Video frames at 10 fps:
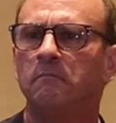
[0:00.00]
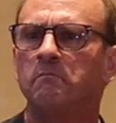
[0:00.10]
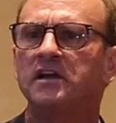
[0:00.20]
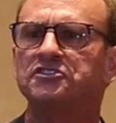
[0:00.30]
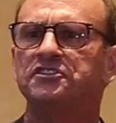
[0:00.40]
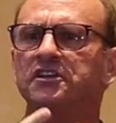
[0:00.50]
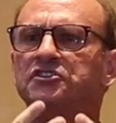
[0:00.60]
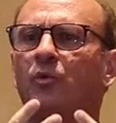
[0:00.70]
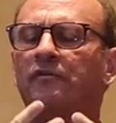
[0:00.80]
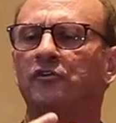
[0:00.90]
meshes
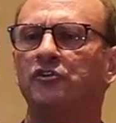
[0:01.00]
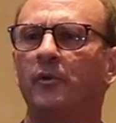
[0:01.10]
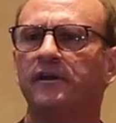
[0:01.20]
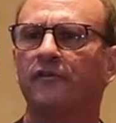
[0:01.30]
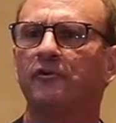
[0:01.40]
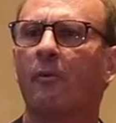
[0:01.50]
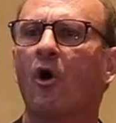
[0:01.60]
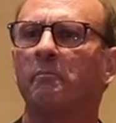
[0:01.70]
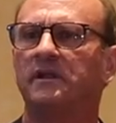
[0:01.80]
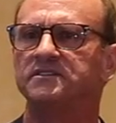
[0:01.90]
into what they're doing in other
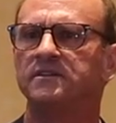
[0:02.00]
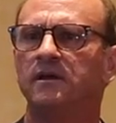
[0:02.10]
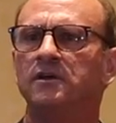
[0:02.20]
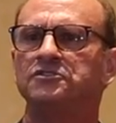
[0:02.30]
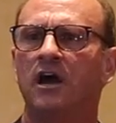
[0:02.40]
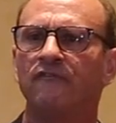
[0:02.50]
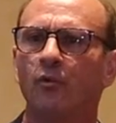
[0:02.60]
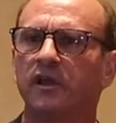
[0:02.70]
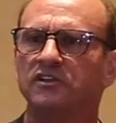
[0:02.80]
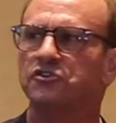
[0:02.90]
departments. So
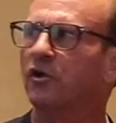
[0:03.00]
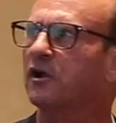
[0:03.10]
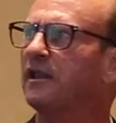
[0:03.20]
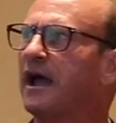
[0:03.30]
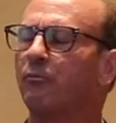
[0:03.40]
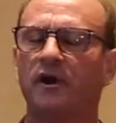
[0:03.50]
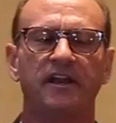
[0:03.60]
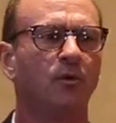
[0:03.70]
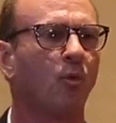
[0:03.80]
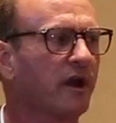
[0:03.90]
everyone can start
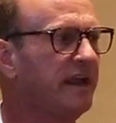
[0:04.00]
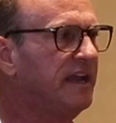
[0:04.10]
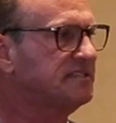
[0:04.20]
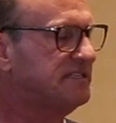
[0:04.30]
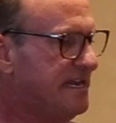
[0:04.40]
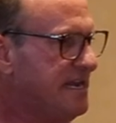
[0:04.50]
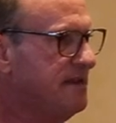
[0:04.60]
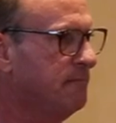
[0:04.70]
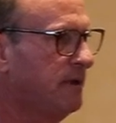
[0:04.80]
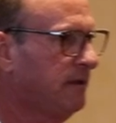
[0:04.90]
collaborating and working as a
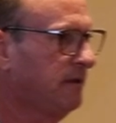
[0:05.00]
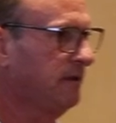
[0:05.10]
team.